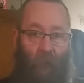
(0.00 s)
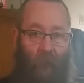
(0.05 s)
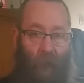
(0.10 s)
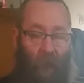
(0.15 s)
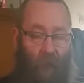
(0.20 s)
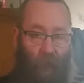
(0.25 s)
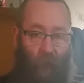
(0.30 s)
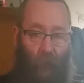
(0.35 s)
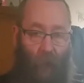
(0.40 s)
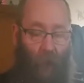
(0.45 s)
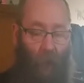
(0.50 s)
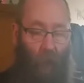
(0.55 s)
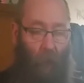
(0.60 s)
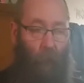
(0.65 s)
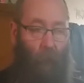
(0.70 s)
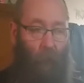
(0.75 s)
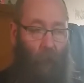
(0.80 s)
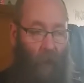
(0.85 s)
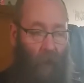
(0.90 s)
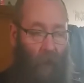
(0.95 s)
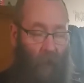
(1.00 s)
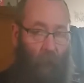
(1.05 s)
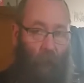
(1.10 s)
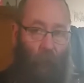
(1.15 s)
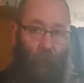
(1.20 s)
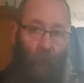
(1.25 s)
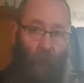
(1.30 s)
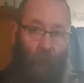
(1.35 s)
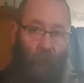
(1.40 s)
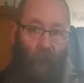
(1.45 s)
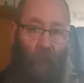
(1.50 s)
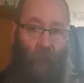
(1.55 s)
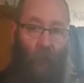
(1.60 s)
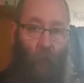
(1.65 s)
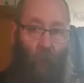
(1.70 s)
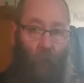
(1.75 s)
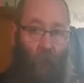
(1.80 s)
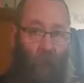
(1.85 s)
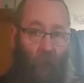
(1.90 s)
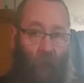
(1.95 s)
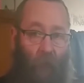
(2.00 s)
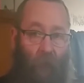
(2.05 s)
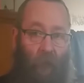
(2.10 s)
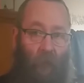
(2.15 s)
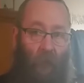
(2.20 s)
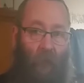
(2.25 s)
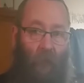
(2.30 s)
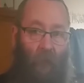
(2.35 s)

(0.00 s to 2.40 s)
It's a bag of frozen corn,